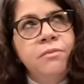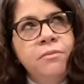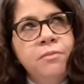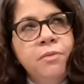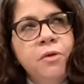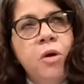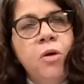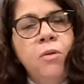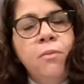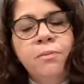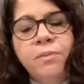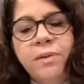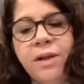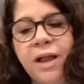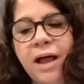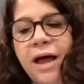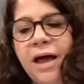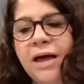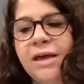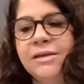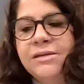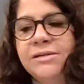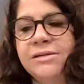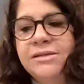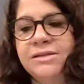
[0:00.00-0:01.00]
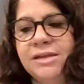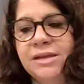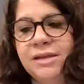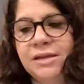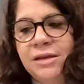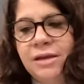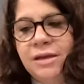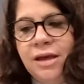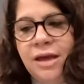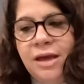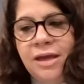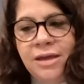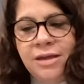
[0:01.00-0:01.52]
complying
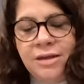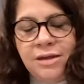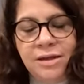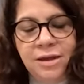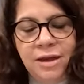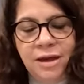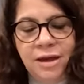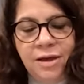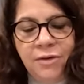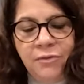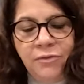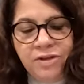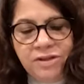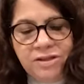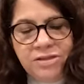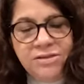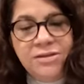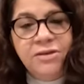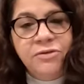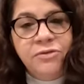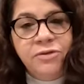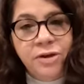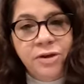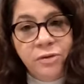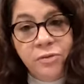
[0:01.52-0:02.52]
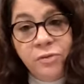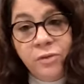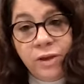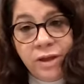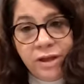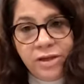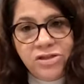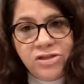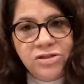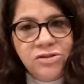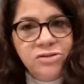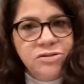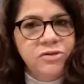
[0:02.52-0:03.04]
and with the
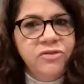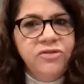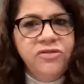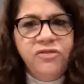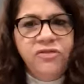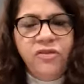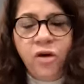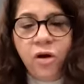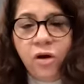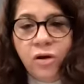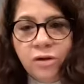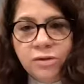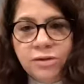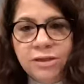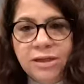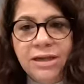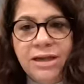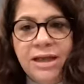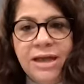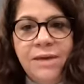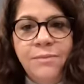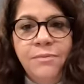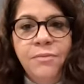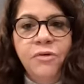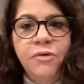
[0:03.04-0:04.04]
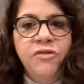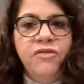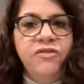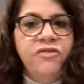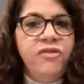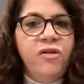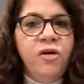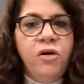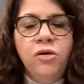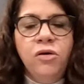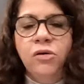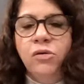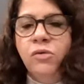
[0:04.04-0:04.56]
regulations. So follow the label,
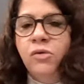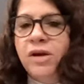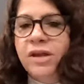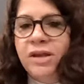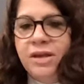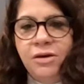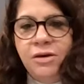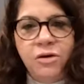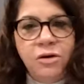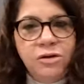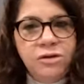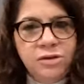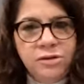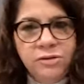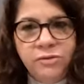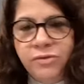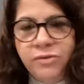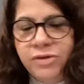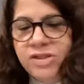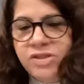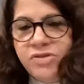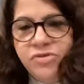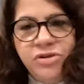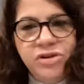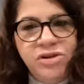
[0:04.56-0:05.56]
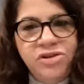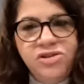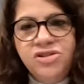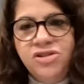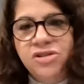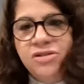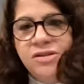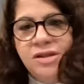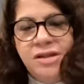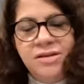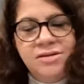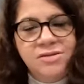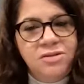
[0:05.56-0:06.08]
follow any other restriction
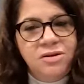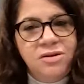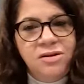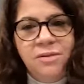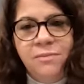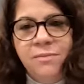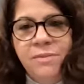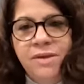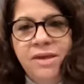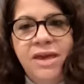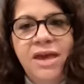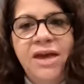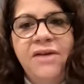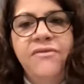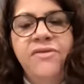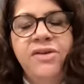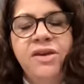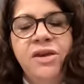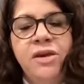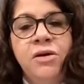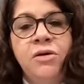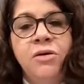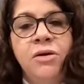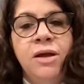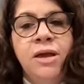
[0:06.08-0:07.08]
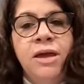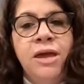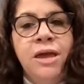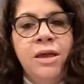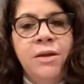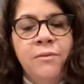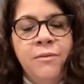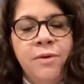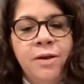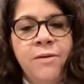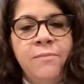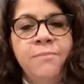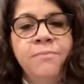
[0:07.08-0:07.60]
that's going to be having your
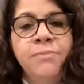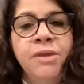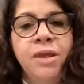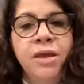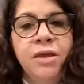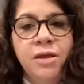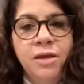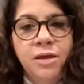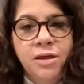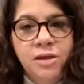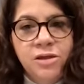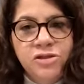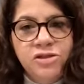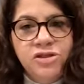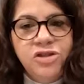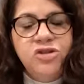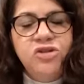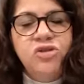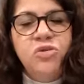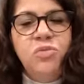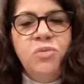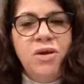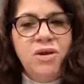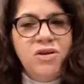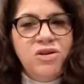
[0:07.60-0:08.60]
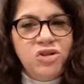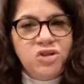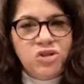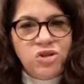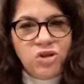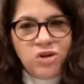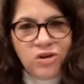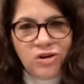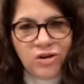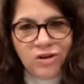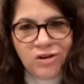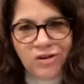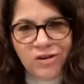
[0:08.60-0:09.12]
area, just to make
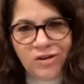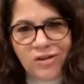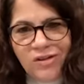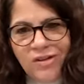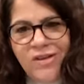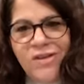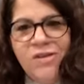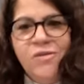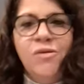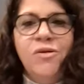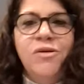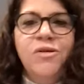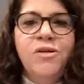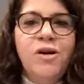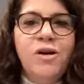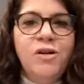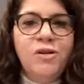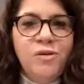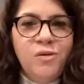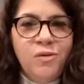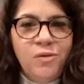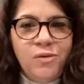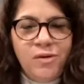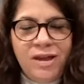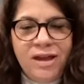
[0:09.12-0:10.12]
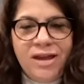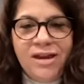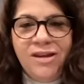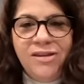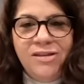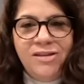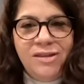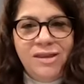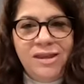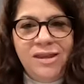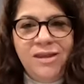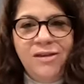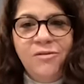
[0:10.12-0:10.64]
sure you are not doing
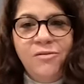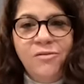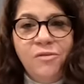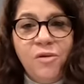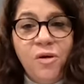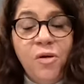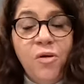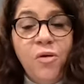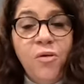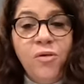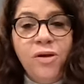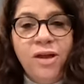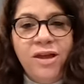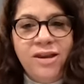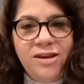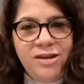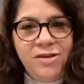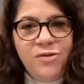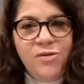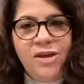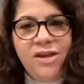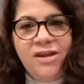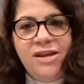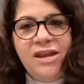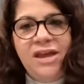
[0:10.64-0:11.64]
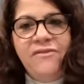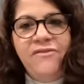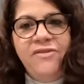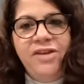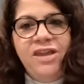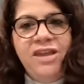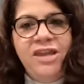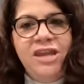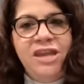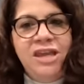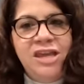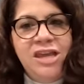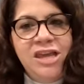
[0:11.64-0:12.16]
anything wrong and you can have
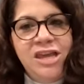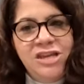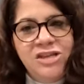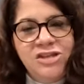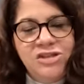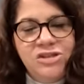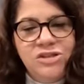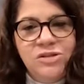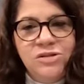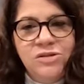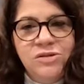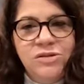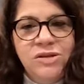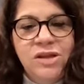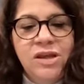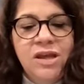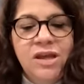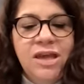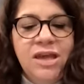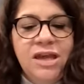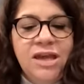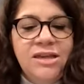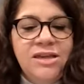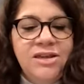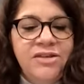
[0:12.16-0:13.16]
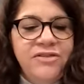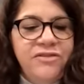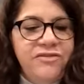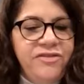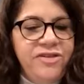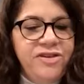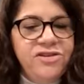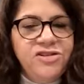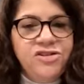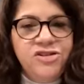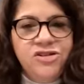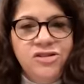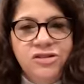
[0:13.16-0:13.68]
any issues in the
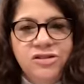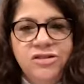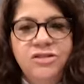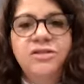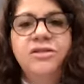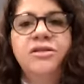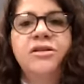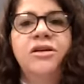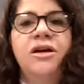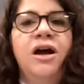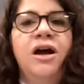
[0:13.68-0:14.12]
future